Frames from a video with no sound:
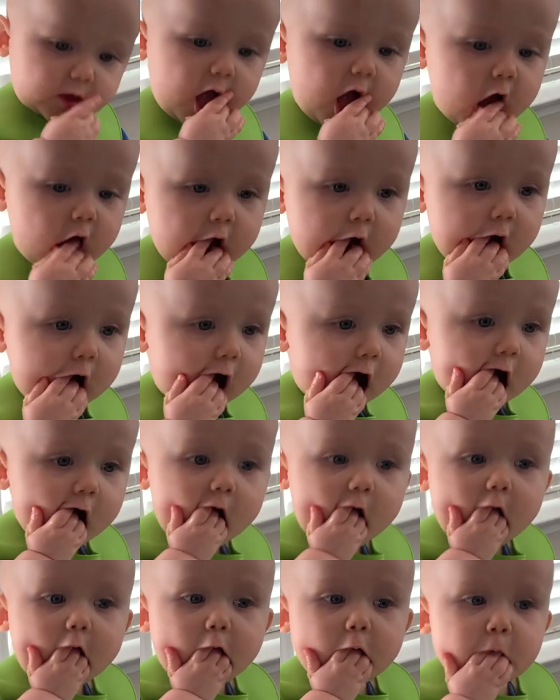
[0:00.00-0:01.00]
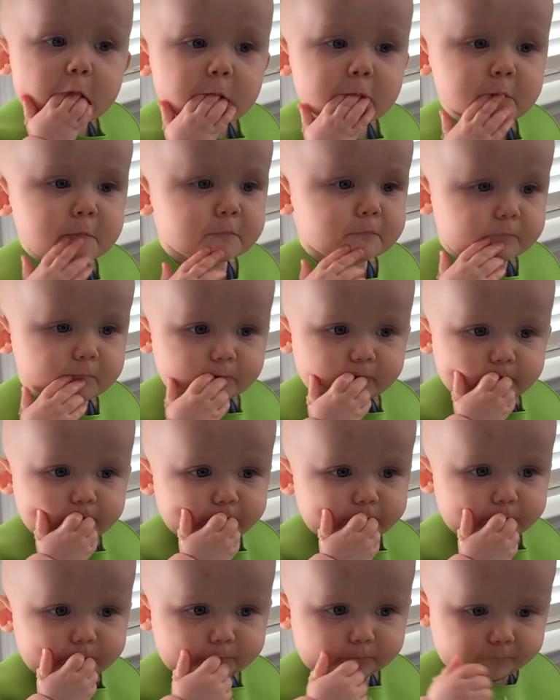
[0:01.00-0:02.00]
table with us. Um,
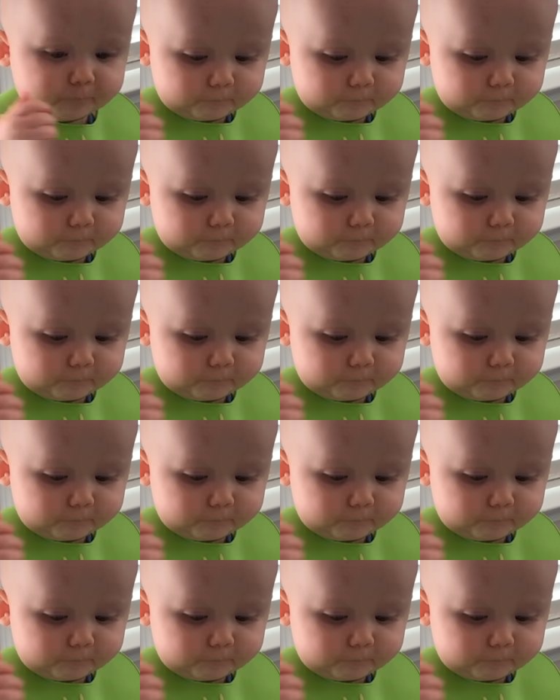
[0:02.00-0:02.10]
but we do